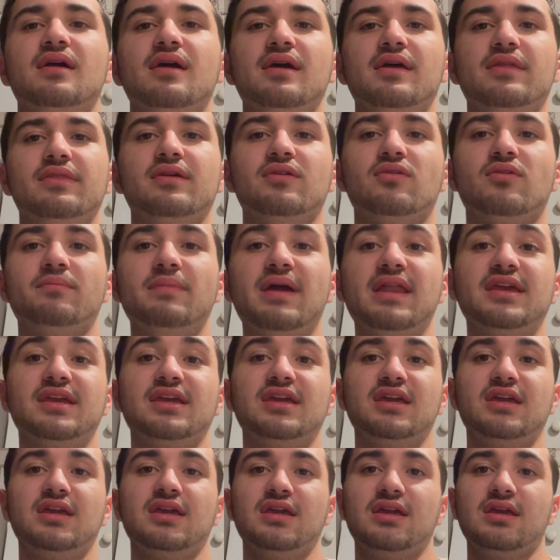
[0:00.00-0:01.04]
There were
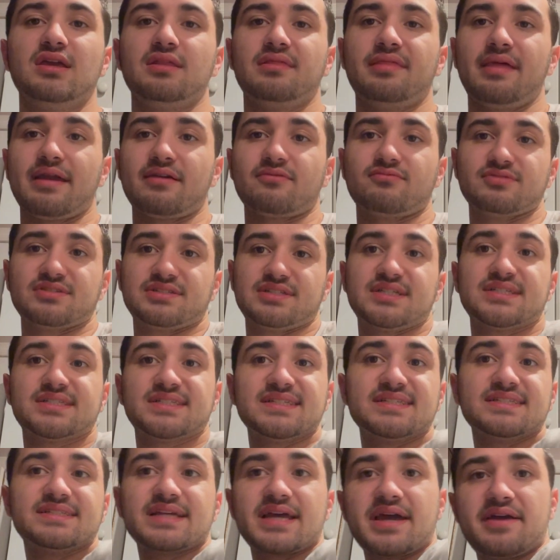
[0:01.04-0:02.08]
many
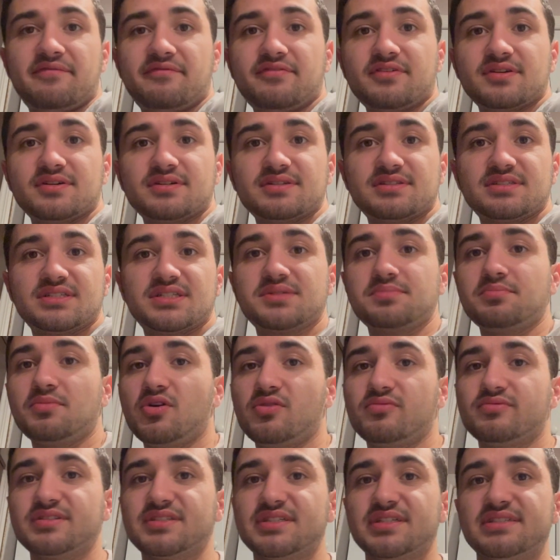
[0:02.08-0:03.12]
resistance efforts,
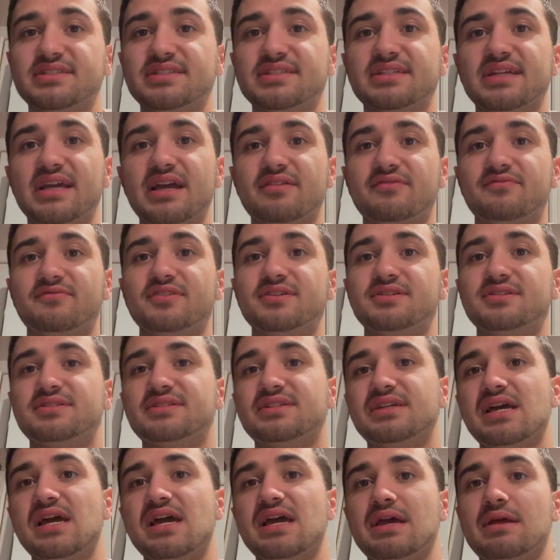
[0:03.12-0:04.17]
small resistance efforts,
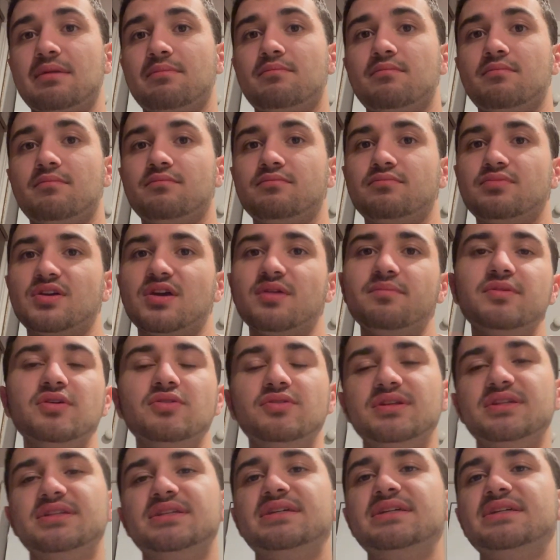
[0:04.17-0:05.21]
and
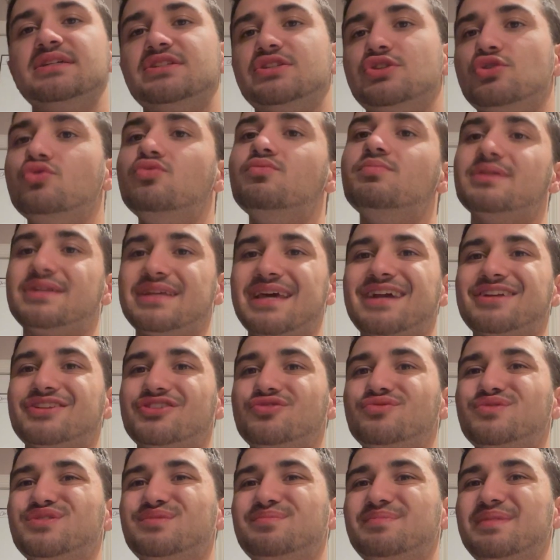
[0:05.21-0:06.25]
communities to protect
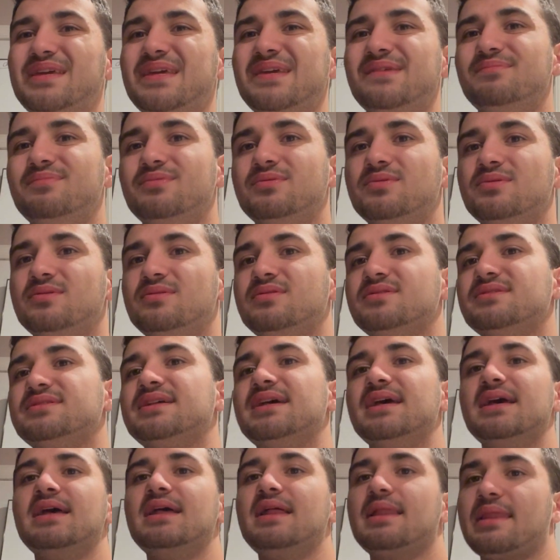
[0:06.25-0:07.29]
Jewish peoples,
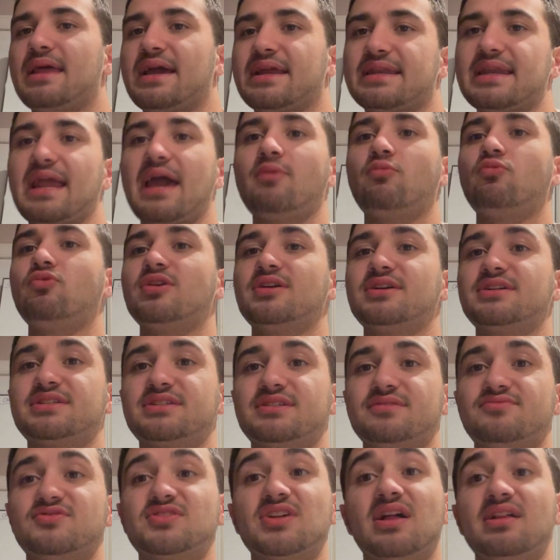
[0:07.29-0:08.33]
like networks
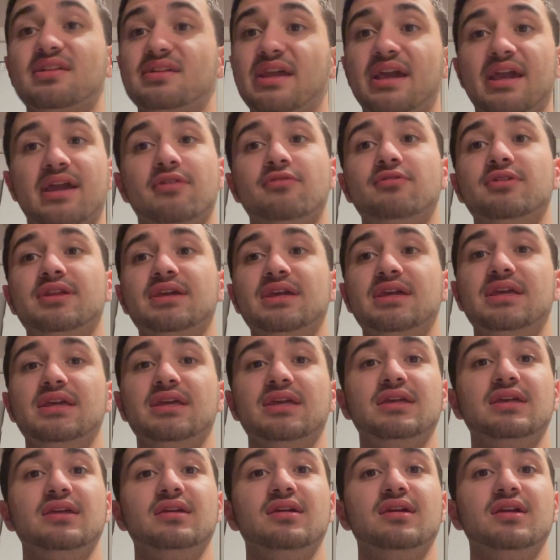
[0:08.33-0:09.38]
of
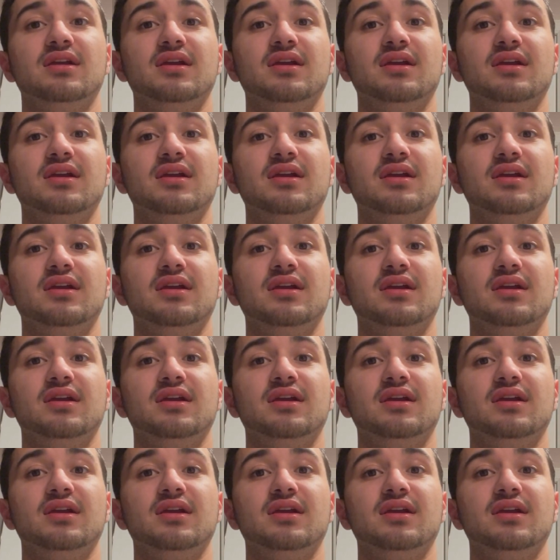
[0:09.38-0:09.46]
solidarity